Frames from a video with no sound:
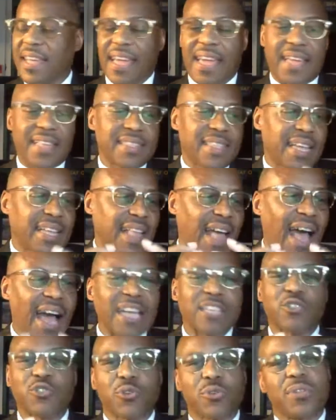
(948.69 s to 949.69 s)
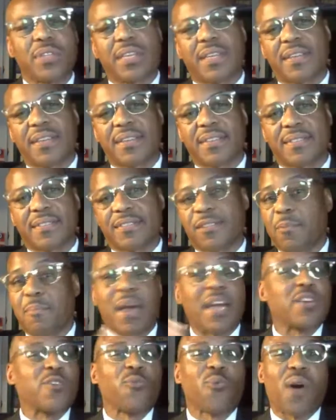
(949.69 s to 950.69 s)
and that I truly, no
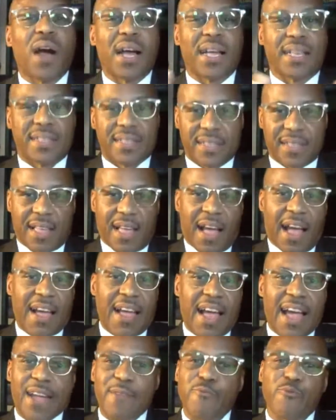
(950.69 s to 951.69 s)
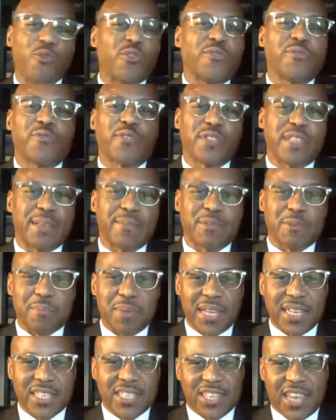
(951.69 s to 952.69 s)
matter what, I'm rooting for them to
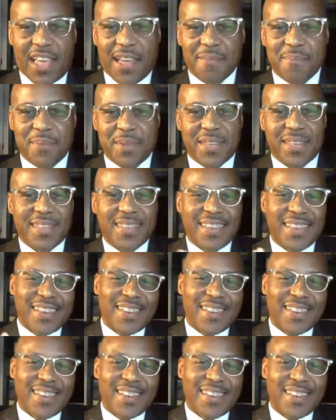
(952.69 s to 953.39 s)
be a champion.